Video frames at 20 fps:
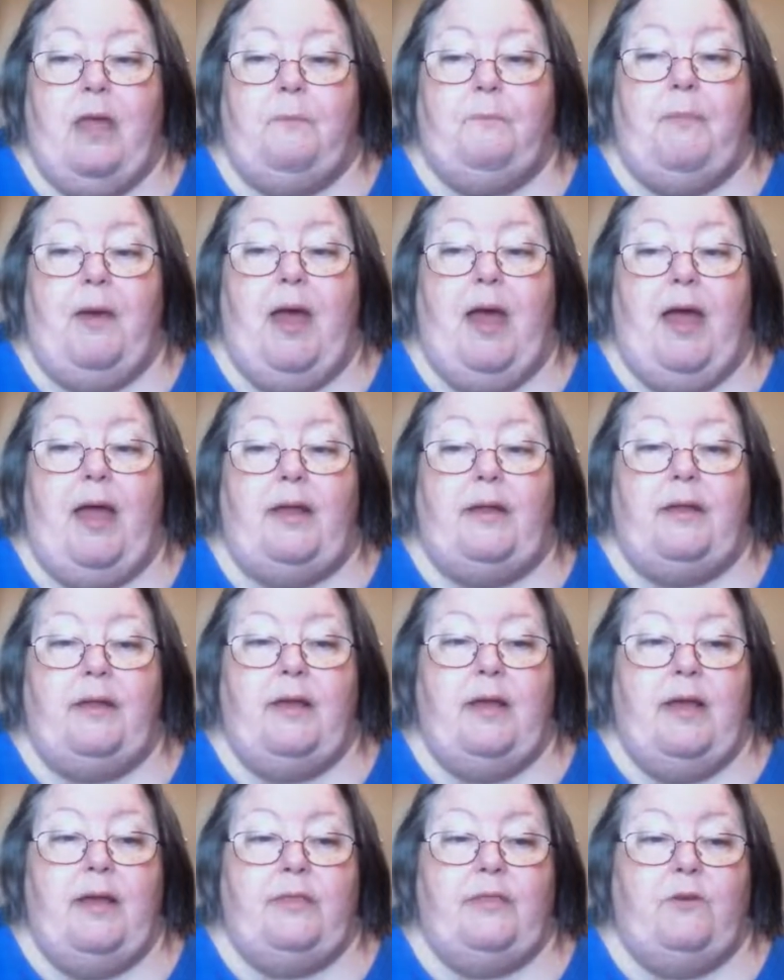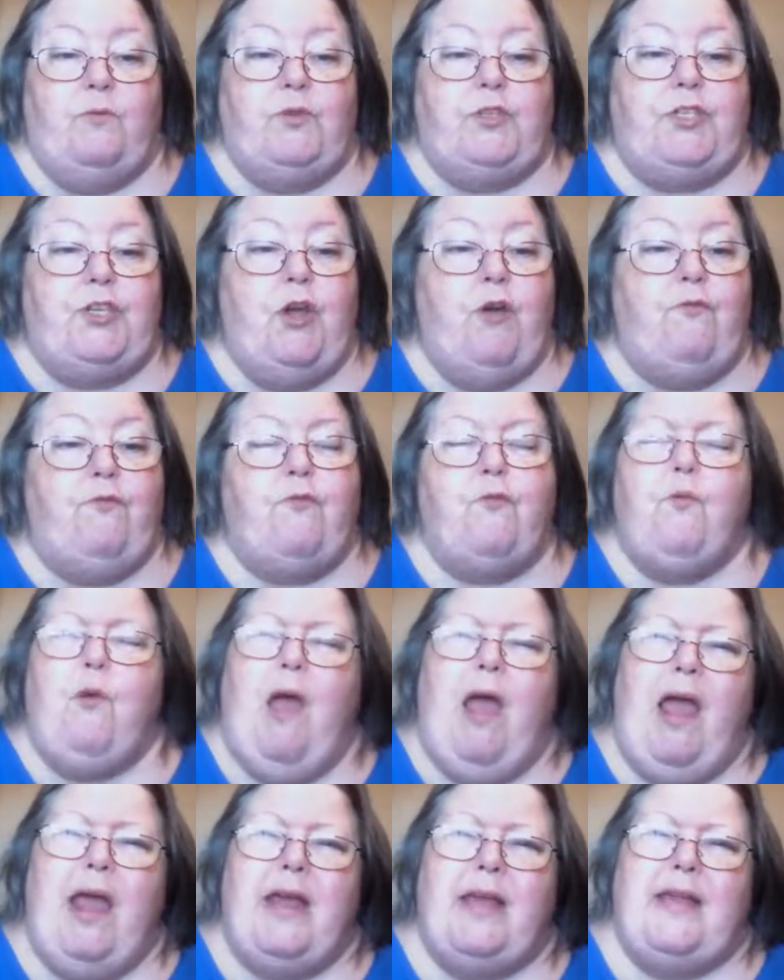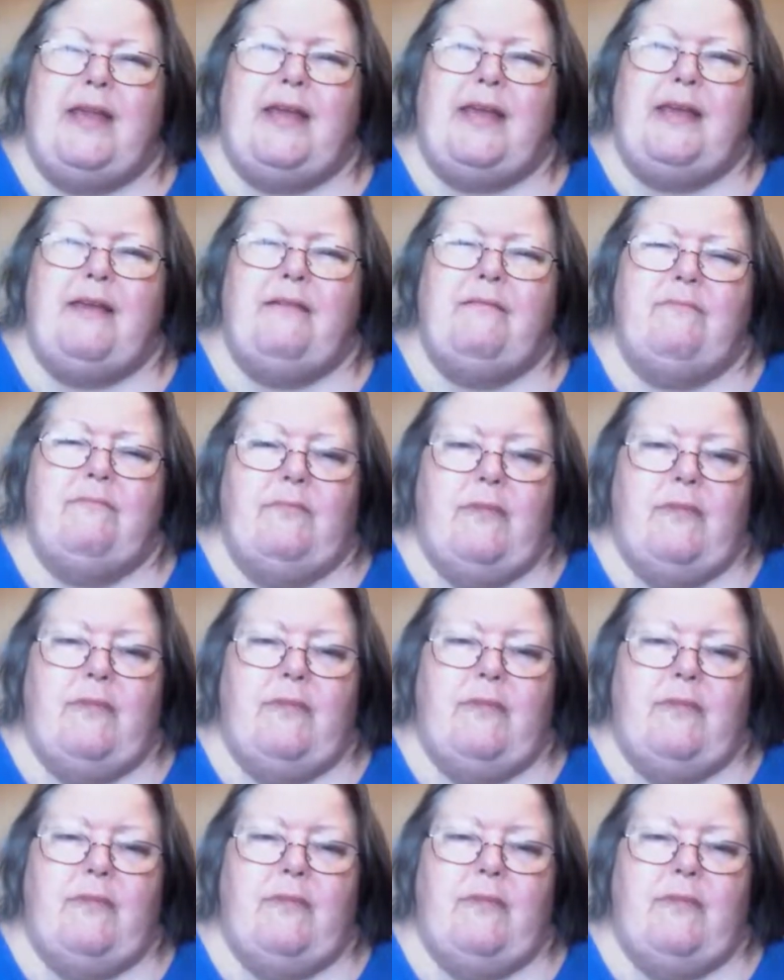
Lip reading: but there was no variety,